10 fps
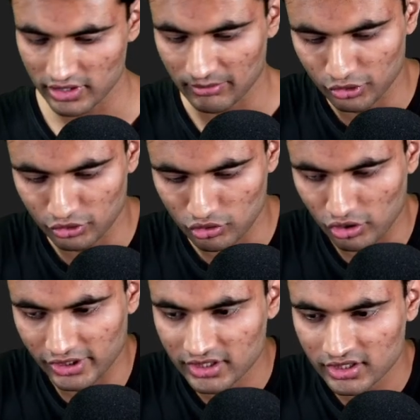going to call
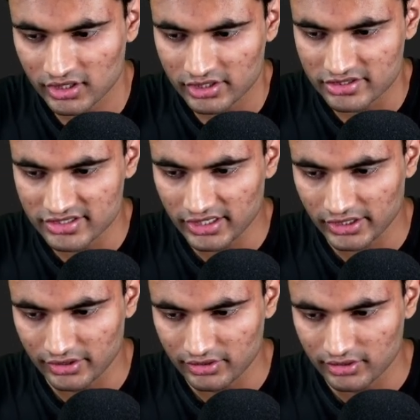it
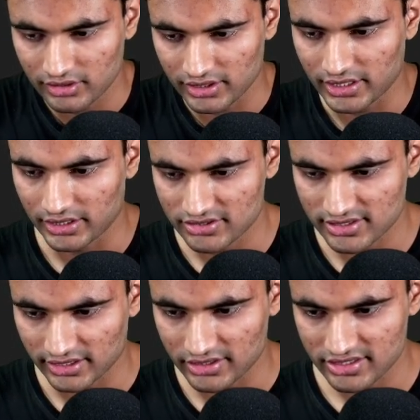second. And inside this,